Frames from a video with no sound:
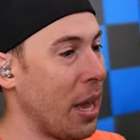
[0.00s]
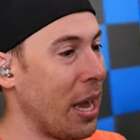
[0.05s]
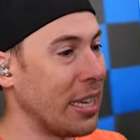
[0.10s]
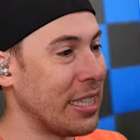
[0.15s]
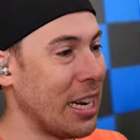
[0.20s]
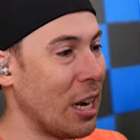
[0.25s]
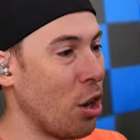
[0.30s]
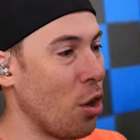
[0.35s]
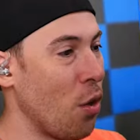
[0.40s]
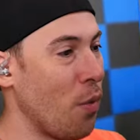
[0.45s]

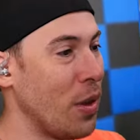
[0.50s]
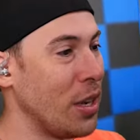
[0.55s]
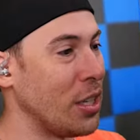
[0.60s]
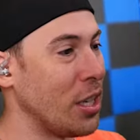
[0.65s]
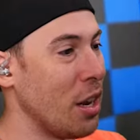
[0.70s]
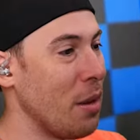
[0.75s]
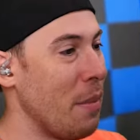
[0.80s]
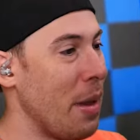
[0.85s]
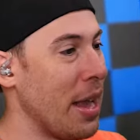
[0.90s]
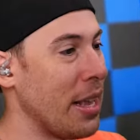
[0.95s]
guys, I don't know if he's
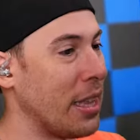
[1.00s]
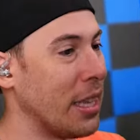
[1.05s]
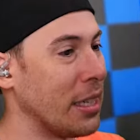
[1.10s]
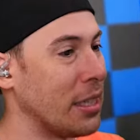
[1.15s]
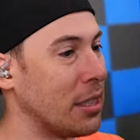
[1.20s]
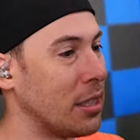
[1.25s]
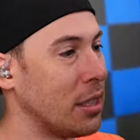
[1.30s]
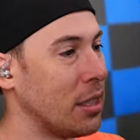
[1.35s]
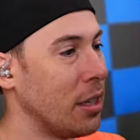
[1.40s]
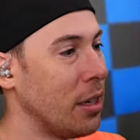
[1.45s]
gonna make
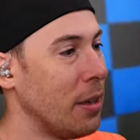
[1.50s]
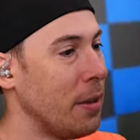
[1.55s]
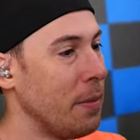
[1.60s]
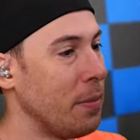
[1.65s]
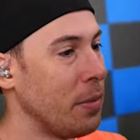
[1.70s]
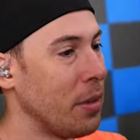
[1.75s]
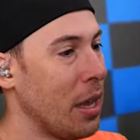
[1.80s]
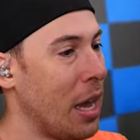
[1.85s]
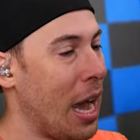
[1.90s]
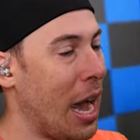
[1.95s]
this.
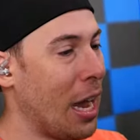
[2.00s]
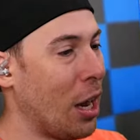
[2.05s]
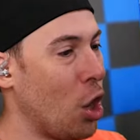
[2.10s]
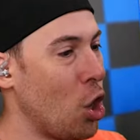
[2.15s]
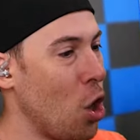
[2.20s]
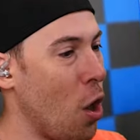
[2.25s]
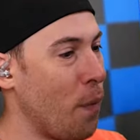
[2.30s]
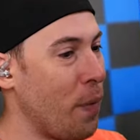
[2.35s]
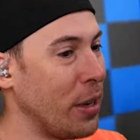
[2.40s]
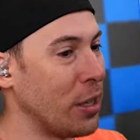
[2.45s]
I don't
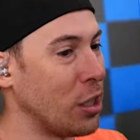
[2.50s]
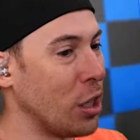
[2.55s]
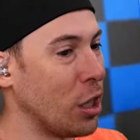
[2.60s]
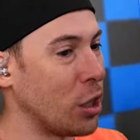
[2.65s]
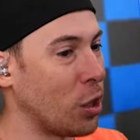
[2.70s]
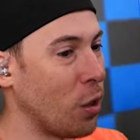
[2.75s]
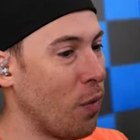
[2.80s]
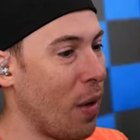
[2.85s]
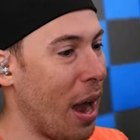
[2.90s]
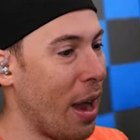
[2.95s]
know if he's gonna
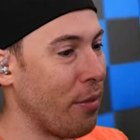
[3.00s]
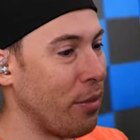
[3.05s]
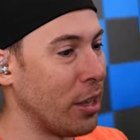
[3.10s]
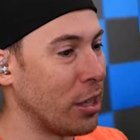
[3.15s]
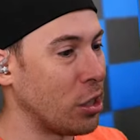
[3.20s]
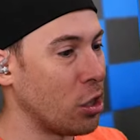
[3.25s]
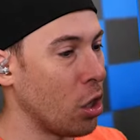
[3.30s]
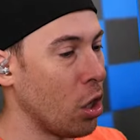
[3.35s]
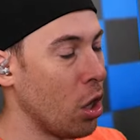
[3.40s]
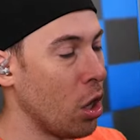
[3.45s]
survive
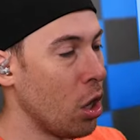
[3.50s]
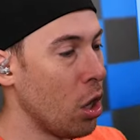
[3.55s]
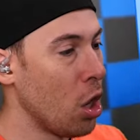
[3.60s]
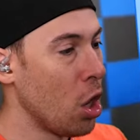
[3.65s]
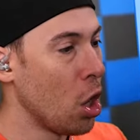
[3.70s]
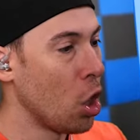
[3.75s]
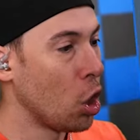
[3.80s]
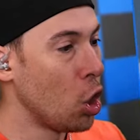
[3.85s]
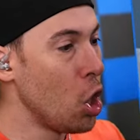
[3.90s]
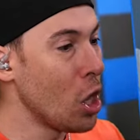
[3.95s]
this.
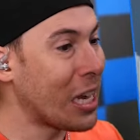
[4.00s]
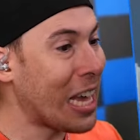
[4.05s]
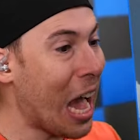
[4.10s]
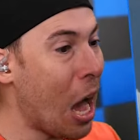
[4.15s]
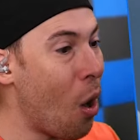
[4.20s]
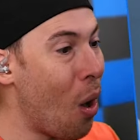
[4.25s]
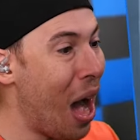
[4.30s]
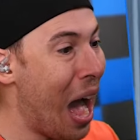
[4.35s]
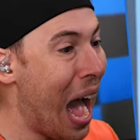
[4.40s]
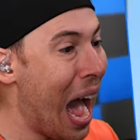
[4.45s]
Look
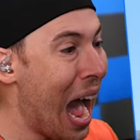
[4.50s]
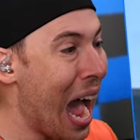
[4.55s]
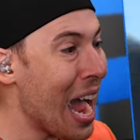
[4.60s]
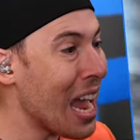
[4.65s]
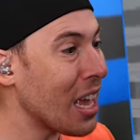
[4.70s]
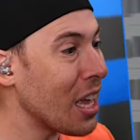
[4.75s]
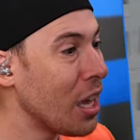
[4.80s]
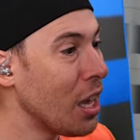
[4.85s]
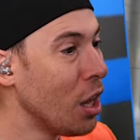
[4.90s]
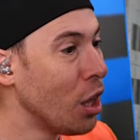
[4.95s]
how
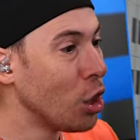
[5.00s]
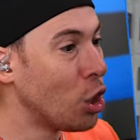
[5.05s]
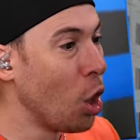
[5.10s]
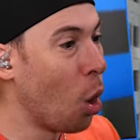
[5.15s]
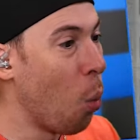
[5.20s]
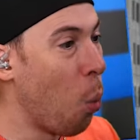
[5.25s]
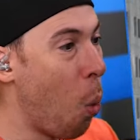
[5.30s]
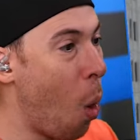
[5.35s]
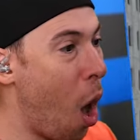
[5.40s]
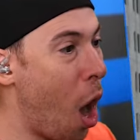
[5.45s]
high the
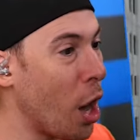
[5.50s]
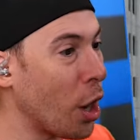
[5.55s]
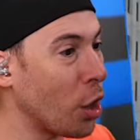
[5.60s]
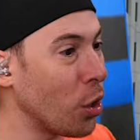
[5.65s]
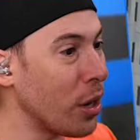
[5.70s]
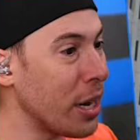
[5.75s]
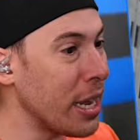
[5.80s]
water